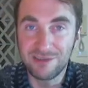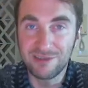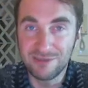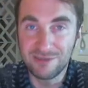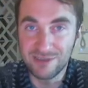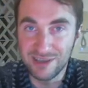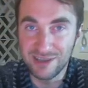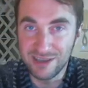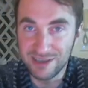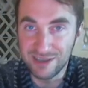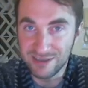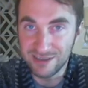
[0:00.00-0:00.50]

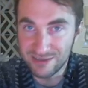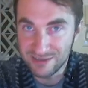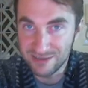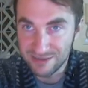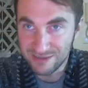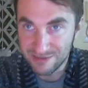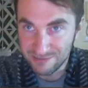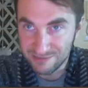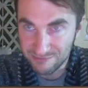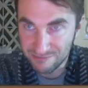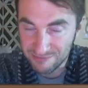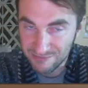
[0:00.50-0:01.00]
that,
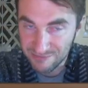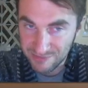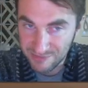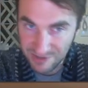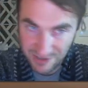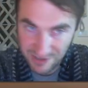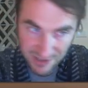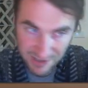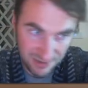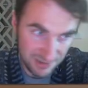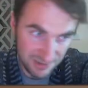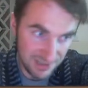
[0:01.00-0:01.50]
you
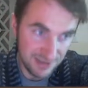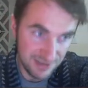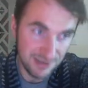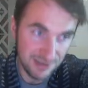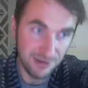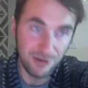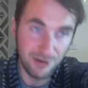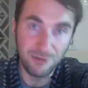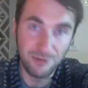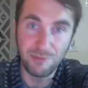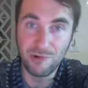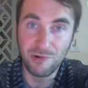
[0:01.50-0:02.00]
know, that there are
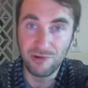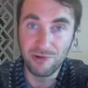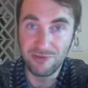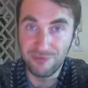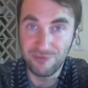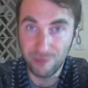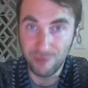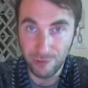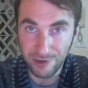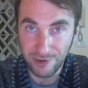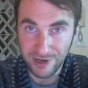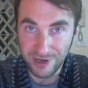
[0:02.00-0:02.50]
more
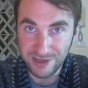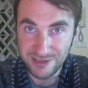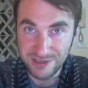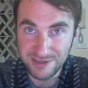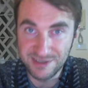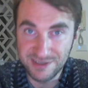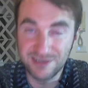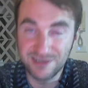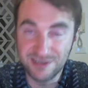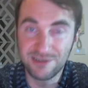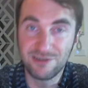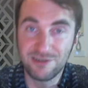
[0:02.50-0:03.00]
forests
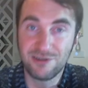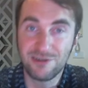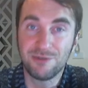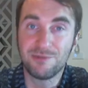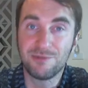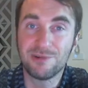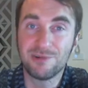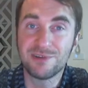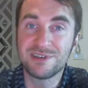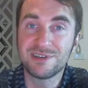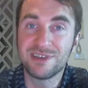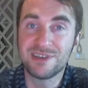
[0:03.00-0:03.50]
and there are more
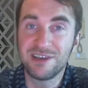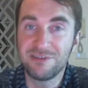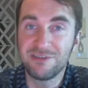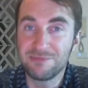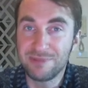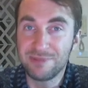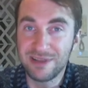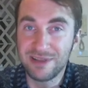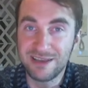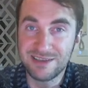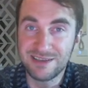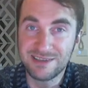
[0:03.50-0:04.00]
safe
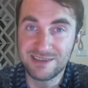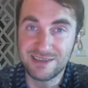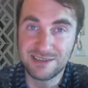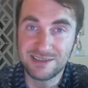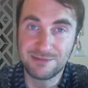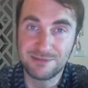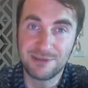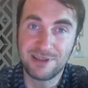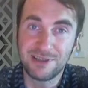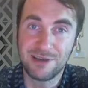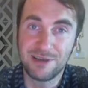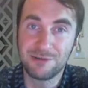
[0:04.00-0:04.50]
places
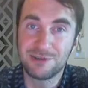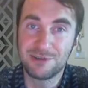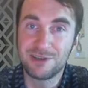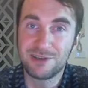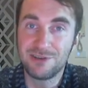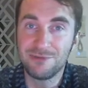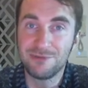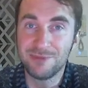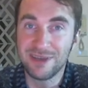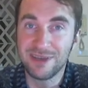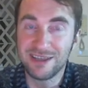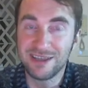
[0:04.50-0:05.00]
without
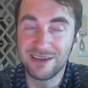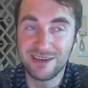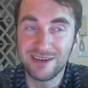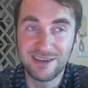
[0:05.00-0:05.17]
human